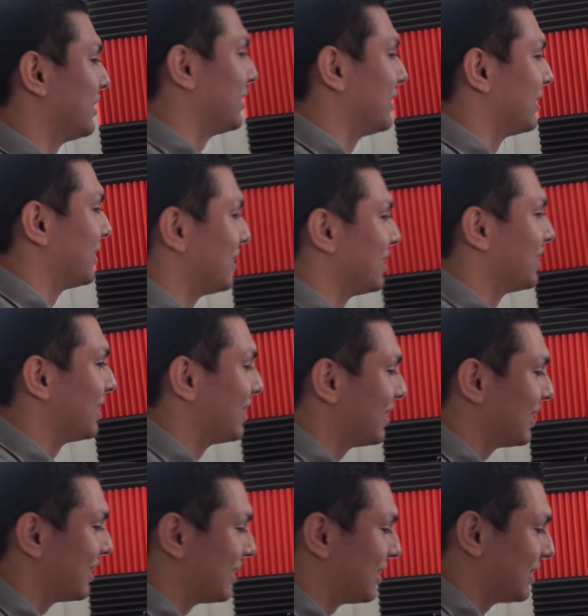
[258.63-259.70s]
was so heavy to
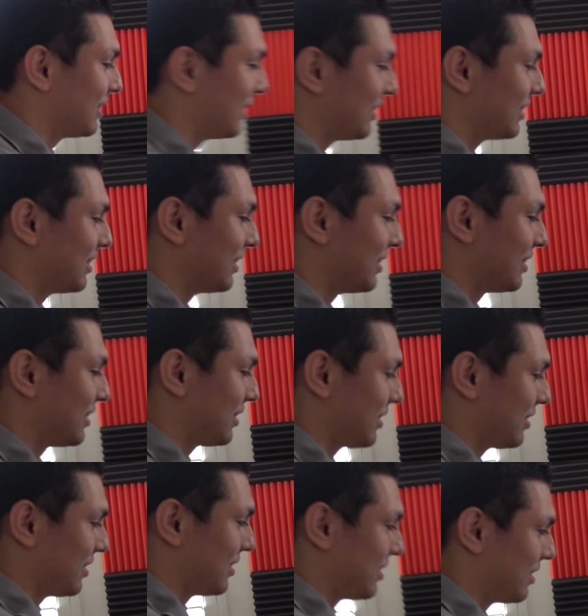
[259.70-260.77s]
bring this up from the ground
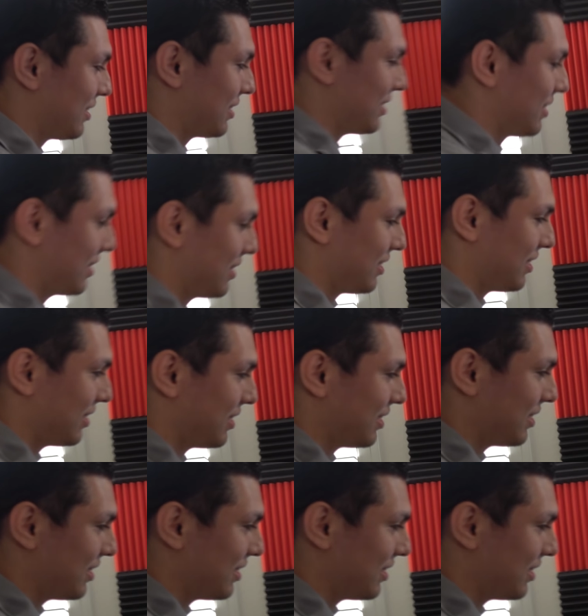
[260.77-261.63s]
and put it on top of here,